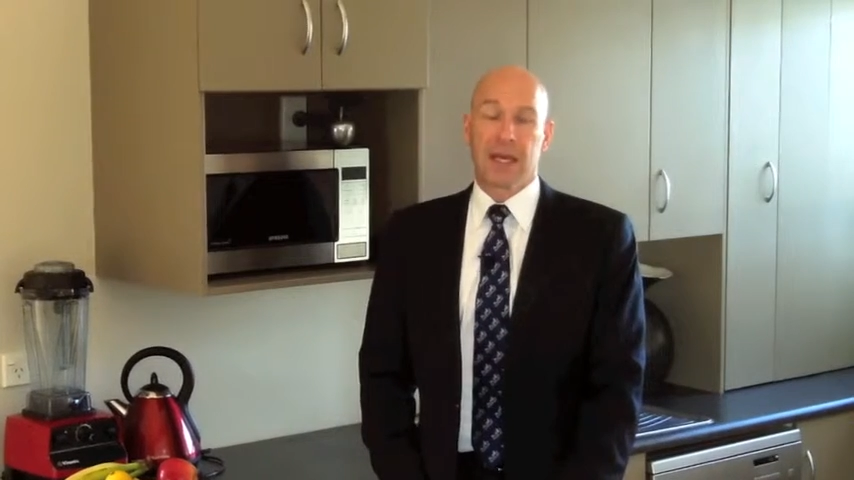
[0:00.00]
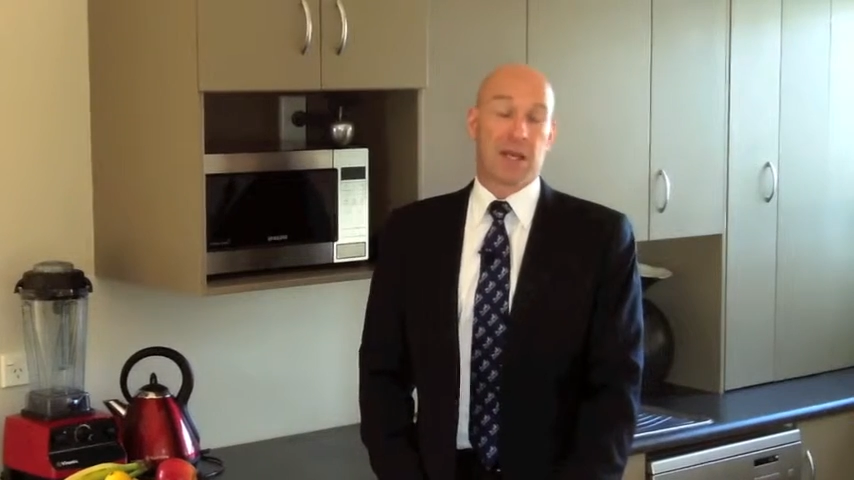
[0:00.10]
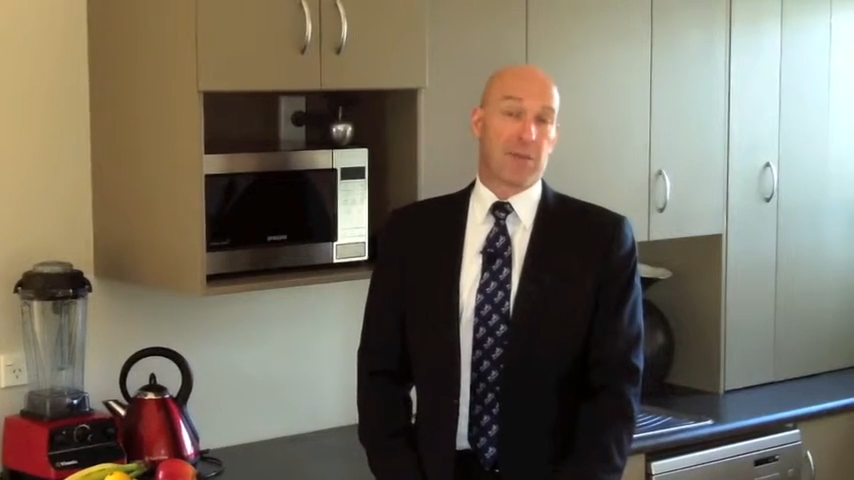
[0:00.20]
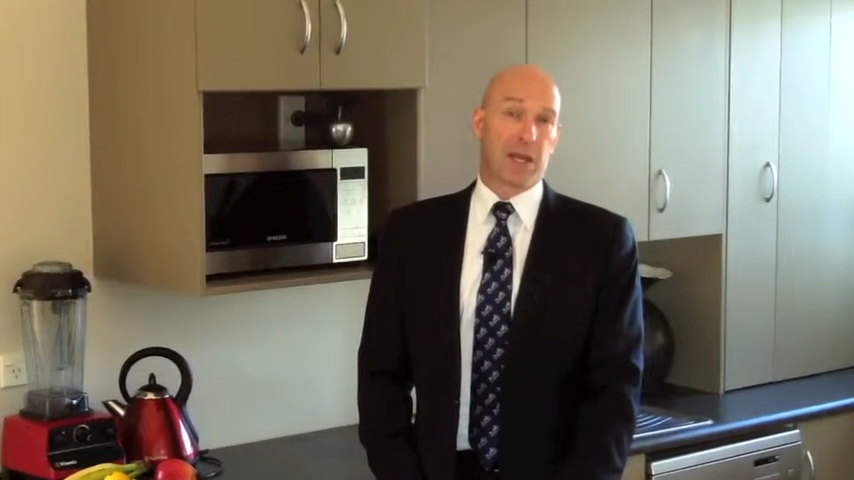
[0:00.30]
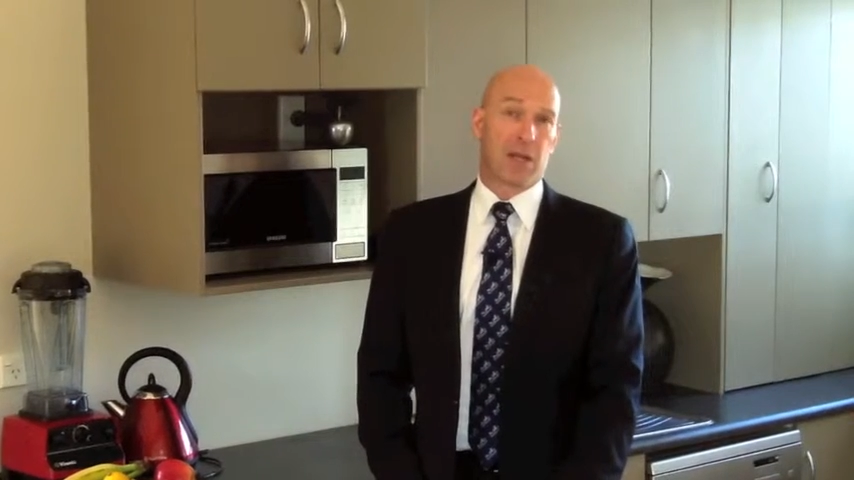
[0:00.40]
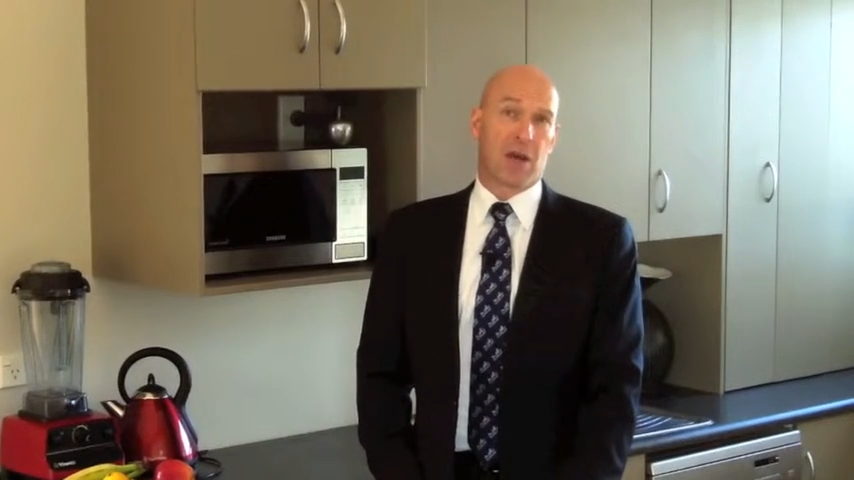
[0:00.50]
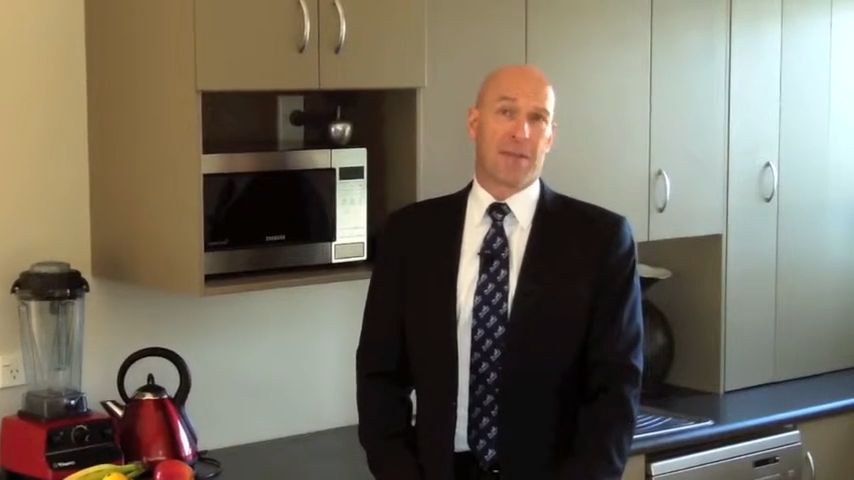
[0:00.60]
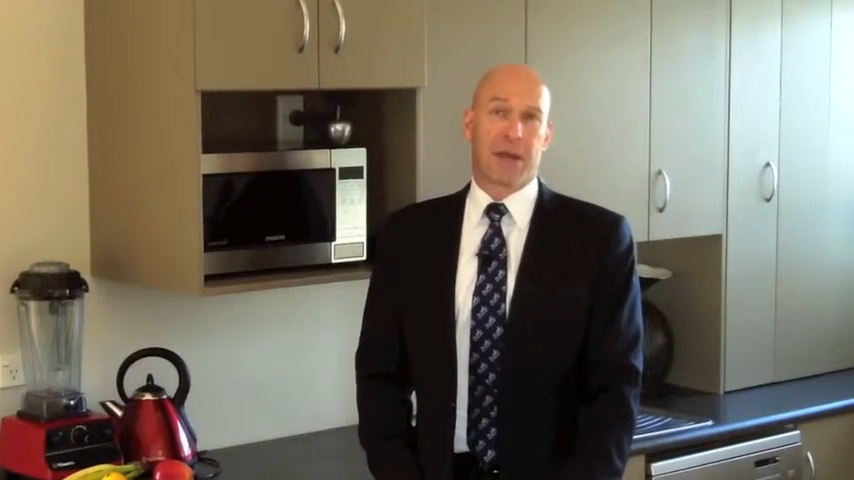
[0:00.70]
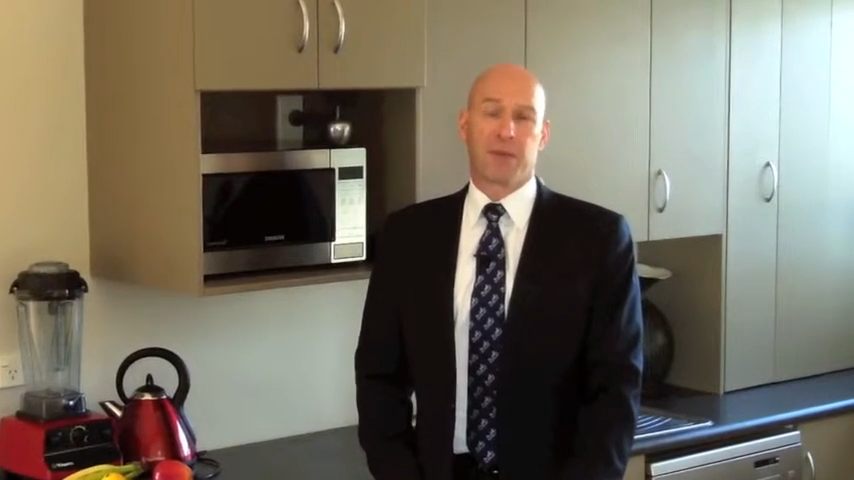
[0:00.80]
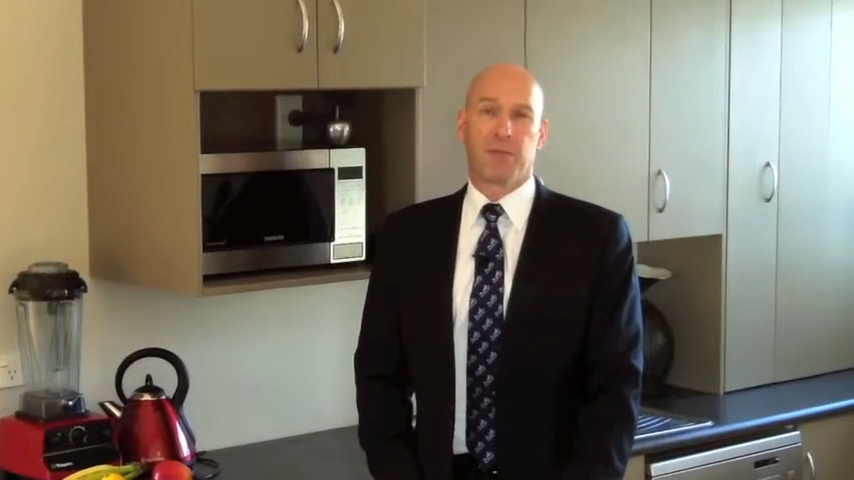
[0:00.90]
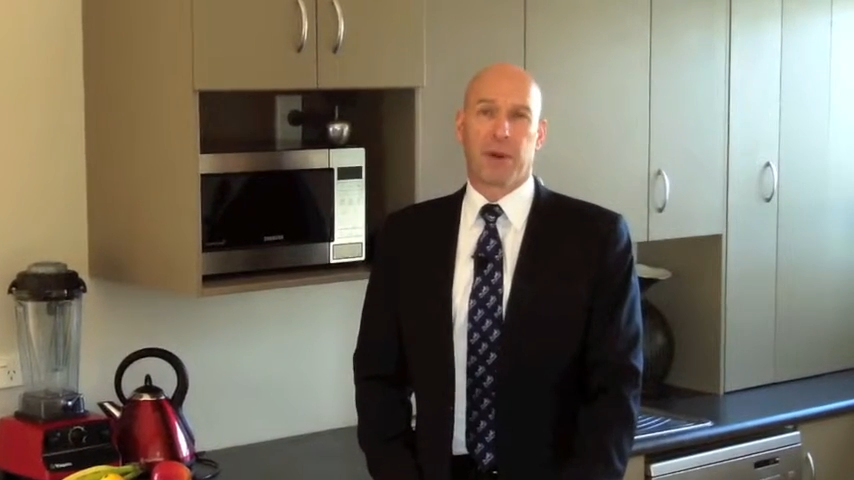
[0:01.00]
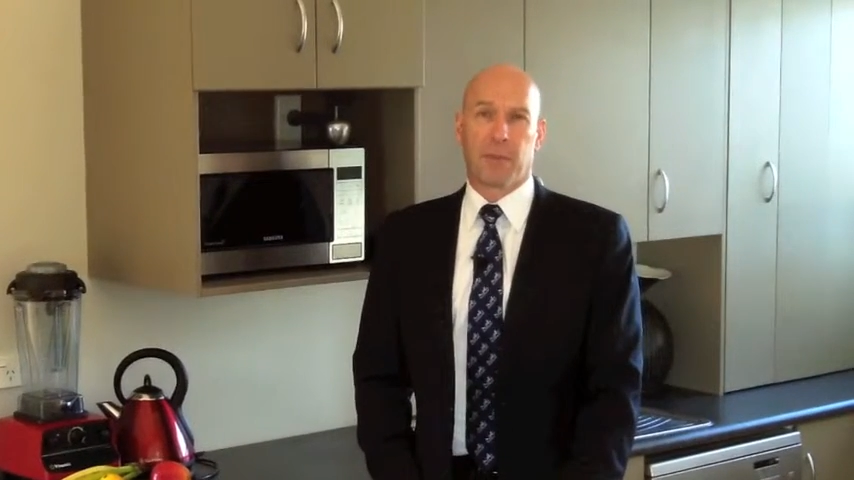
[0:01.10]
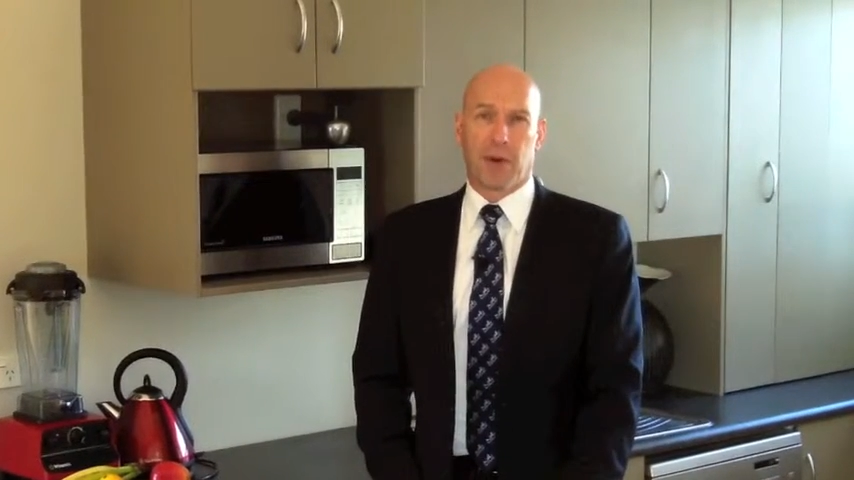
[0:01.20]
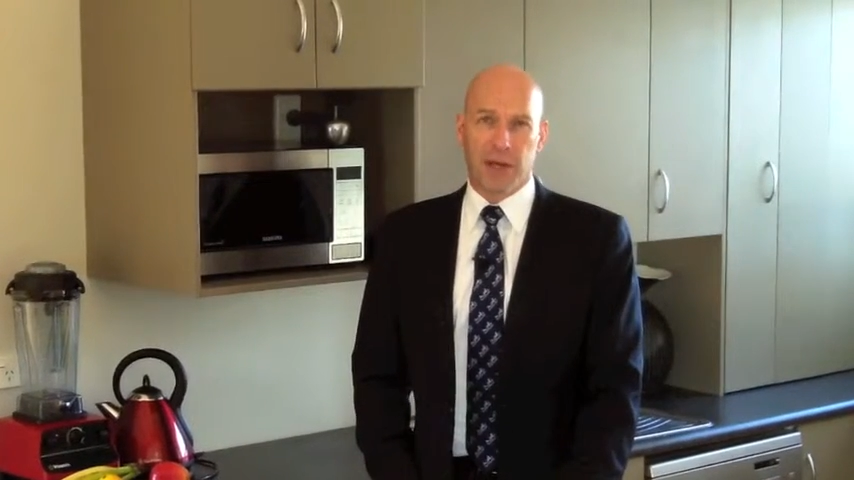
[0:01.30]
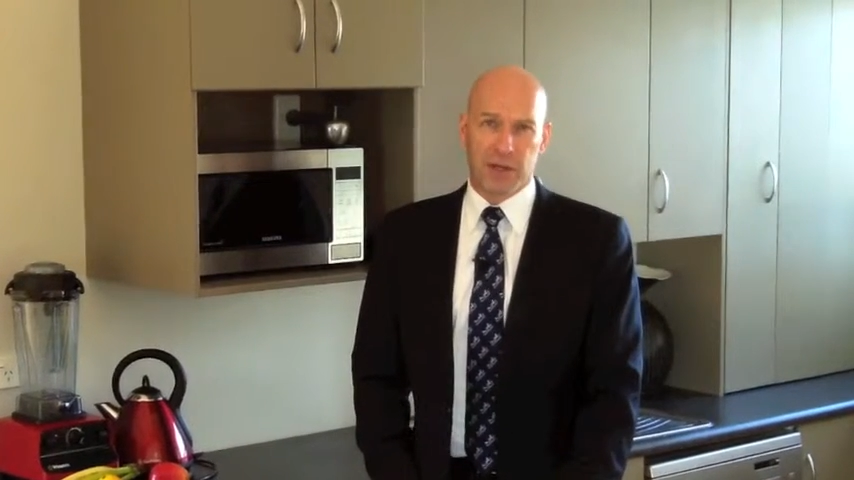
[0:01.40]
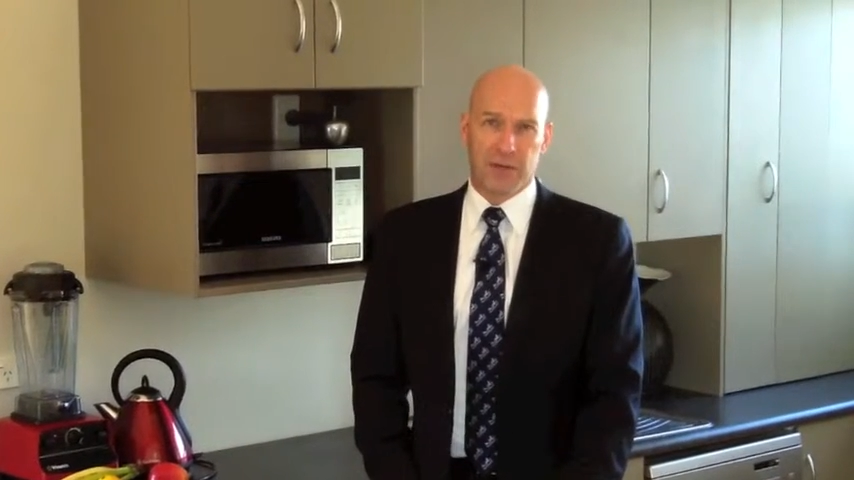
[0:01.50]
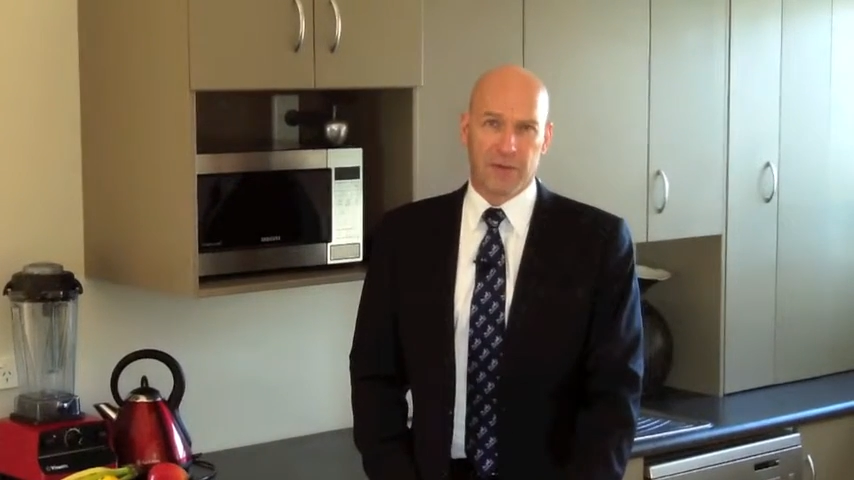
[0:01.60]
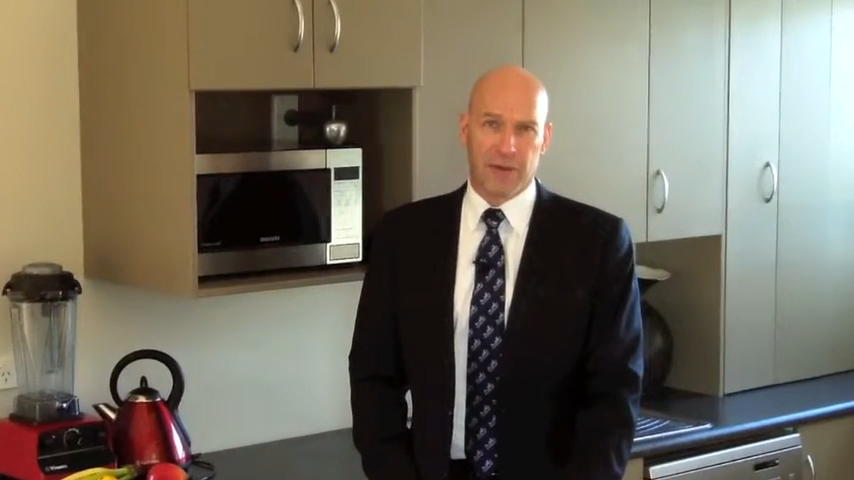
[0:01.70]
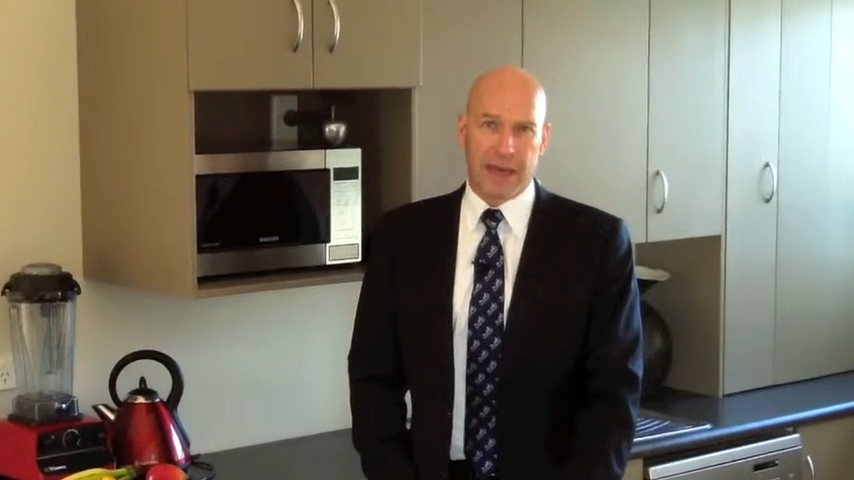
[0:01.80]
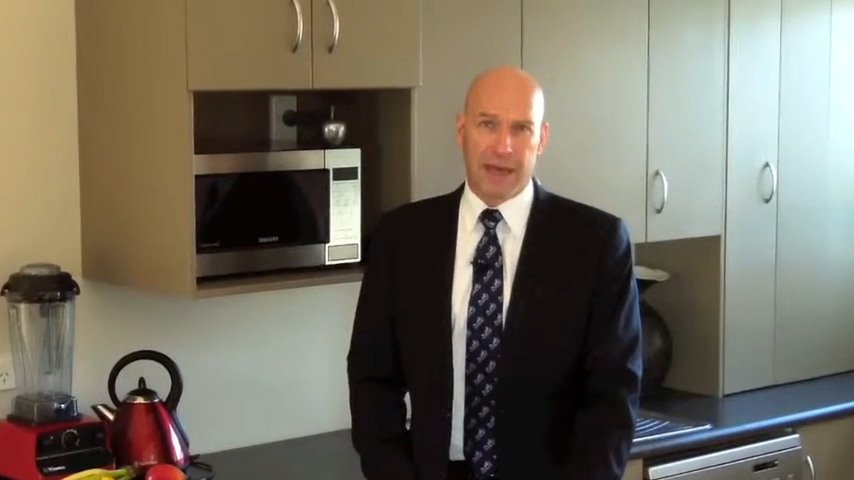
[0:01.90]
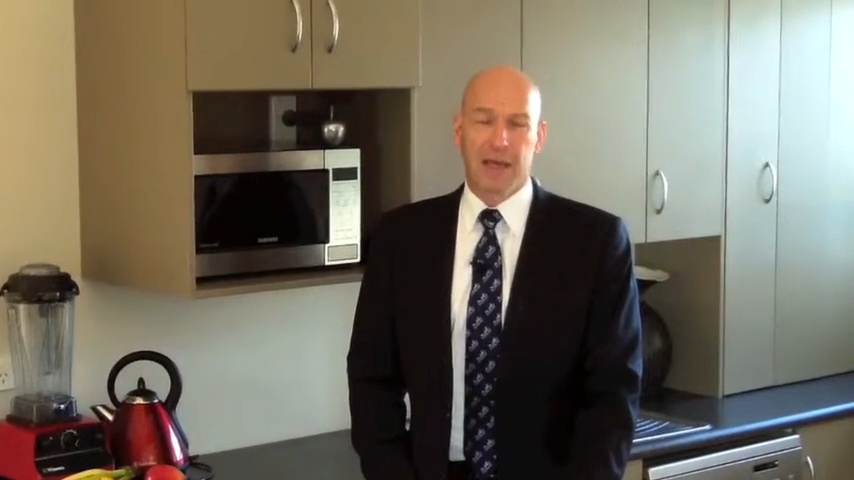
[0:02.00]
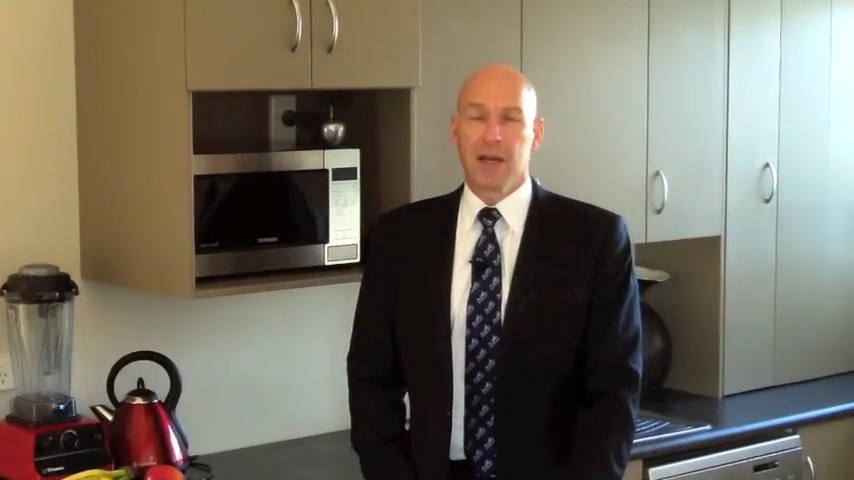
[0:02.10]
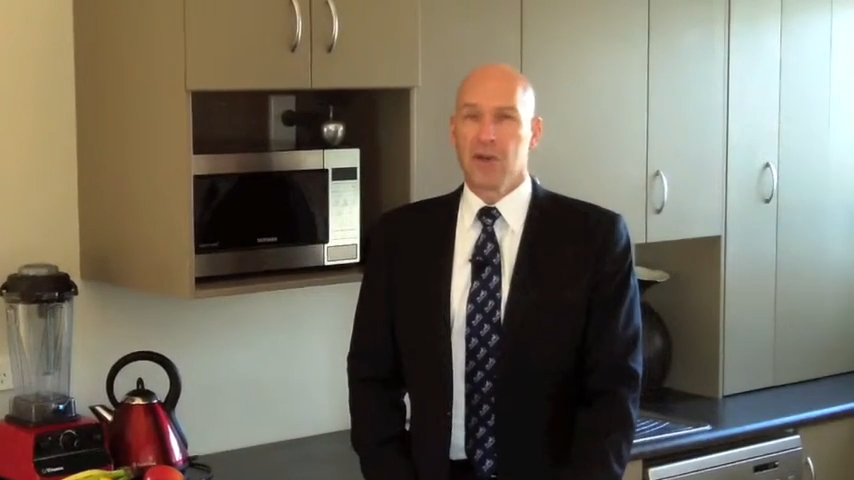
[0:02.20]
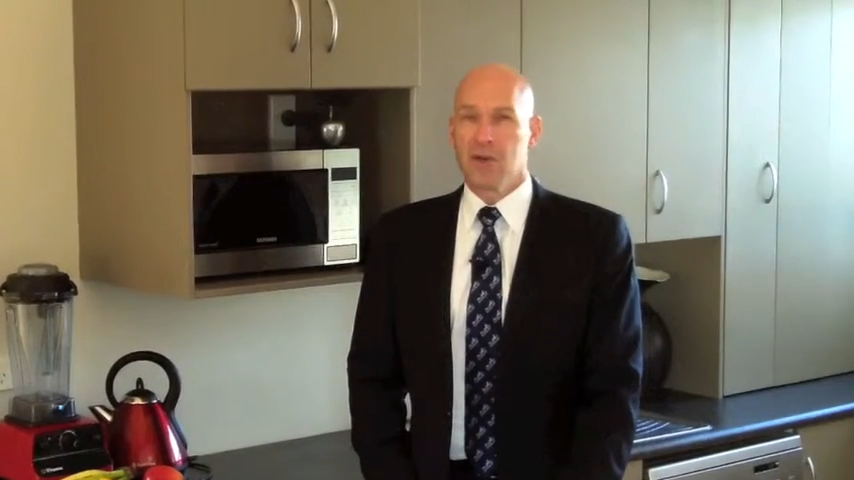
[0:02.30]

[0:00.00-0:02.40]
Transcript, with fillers: In the meantime, and in preparation for that,